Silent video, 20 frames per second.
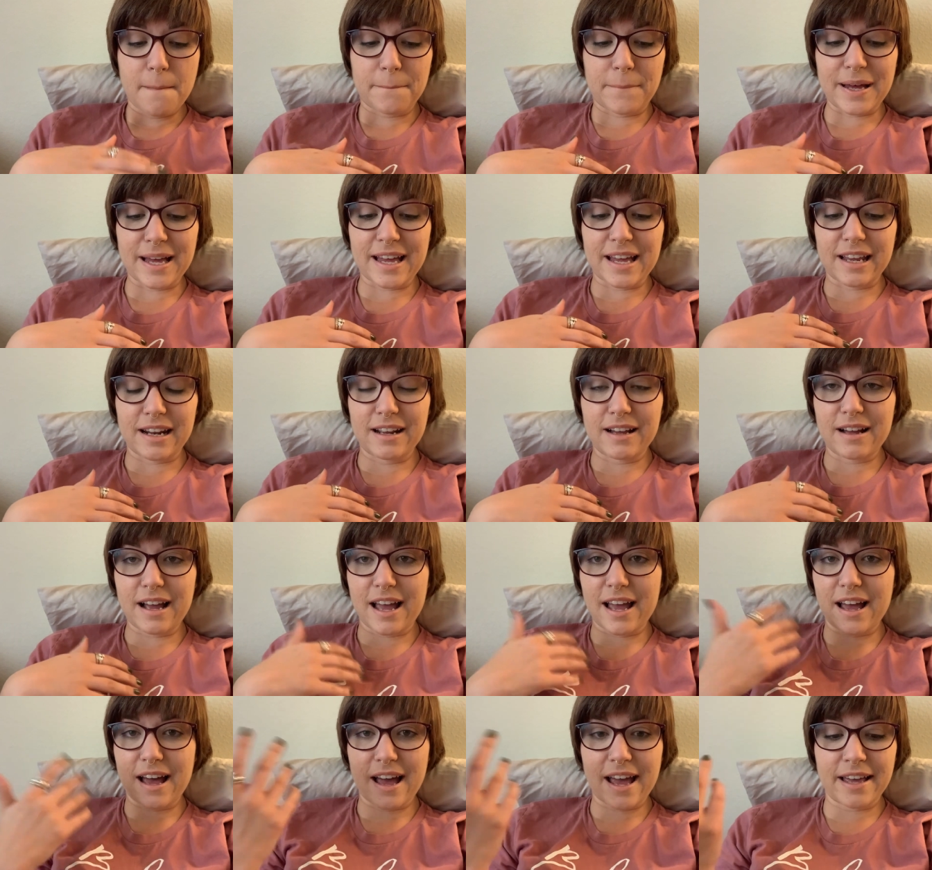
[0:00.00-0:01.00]
but
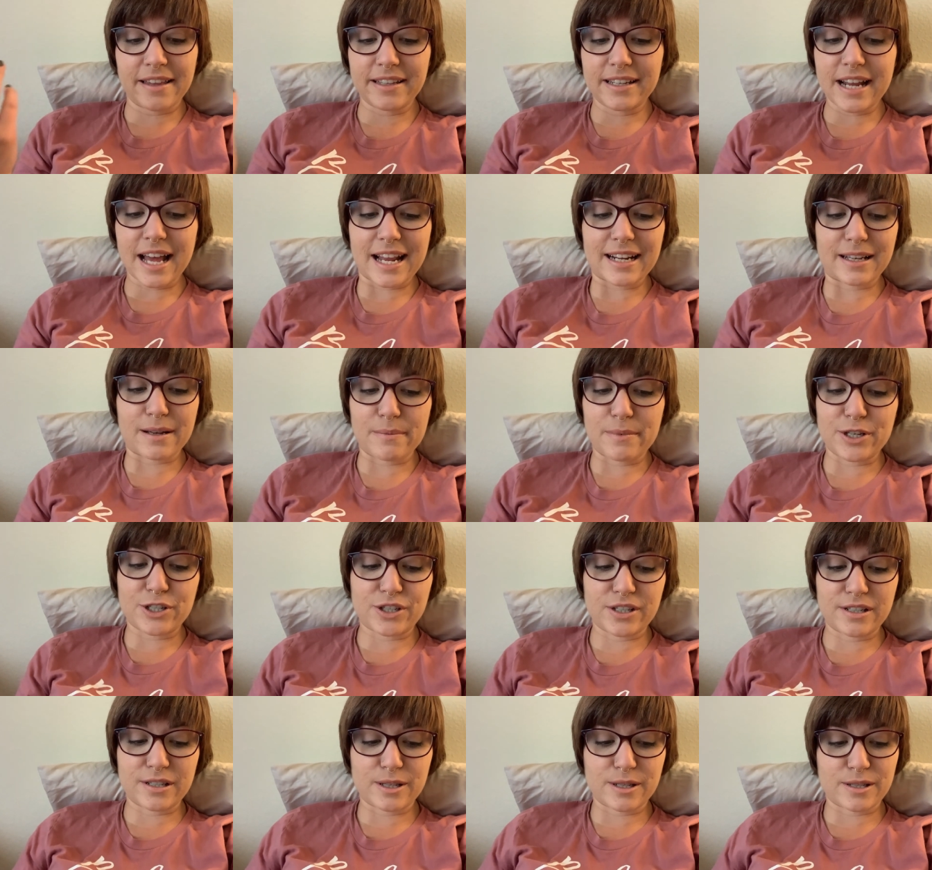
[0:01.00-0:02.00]
Aelin had
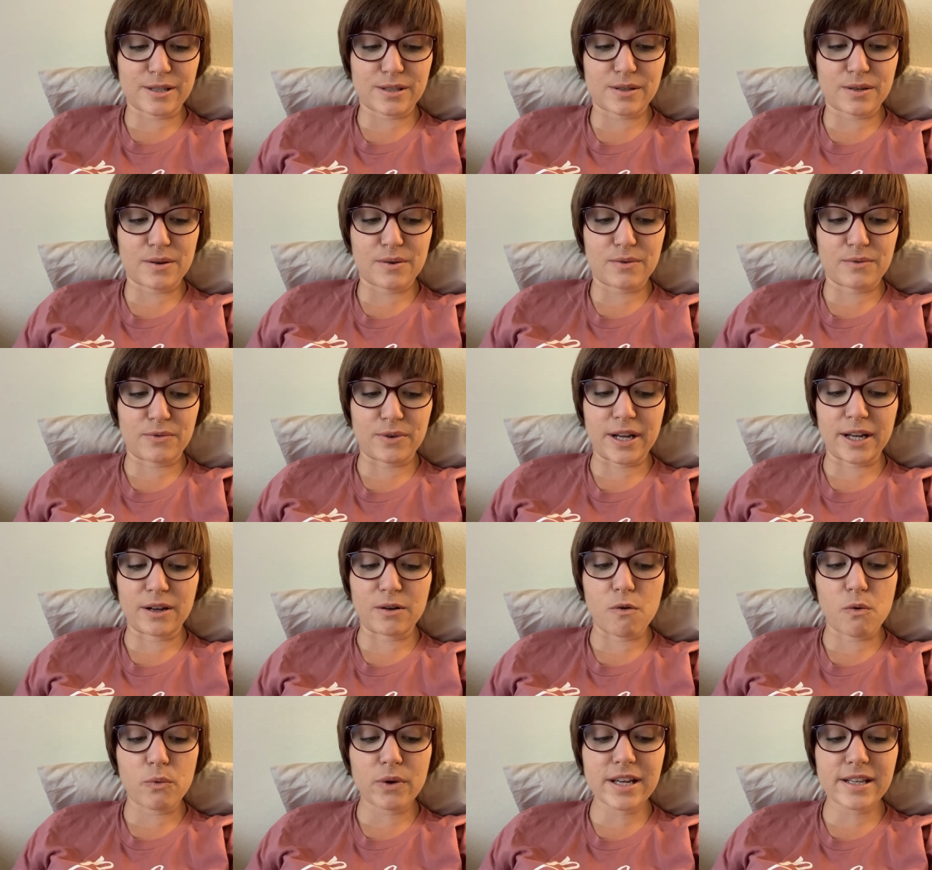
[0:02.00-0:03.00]
commissioned this
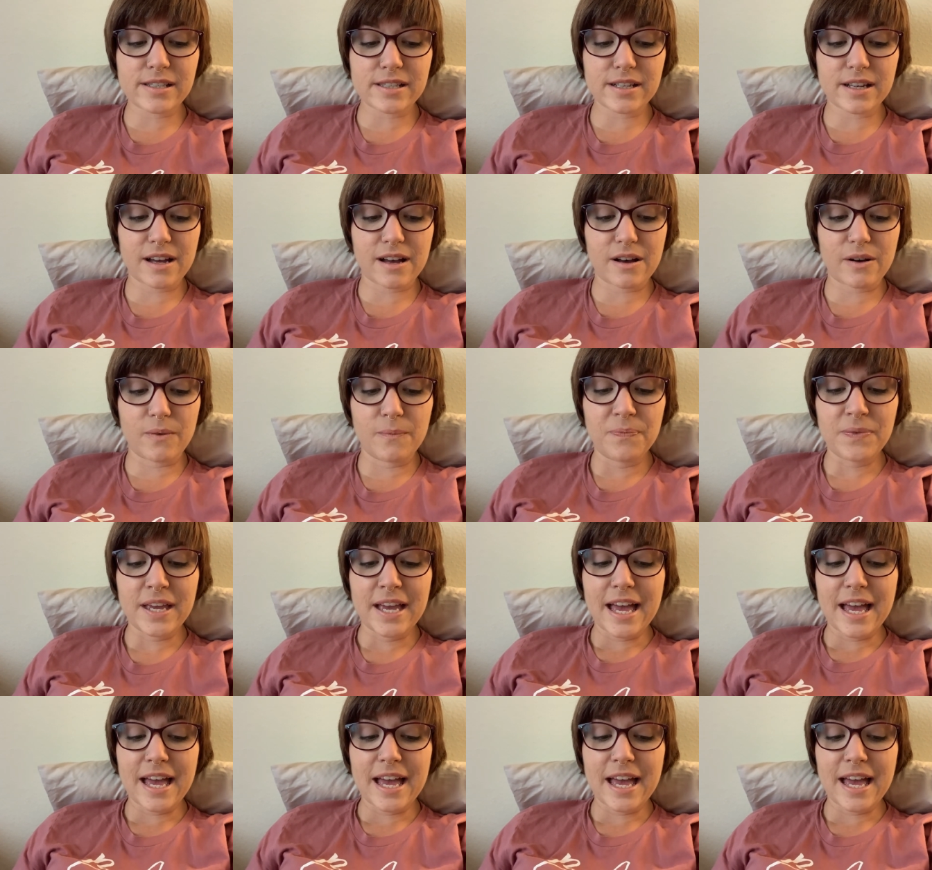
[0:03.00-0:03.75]
ring weeks ago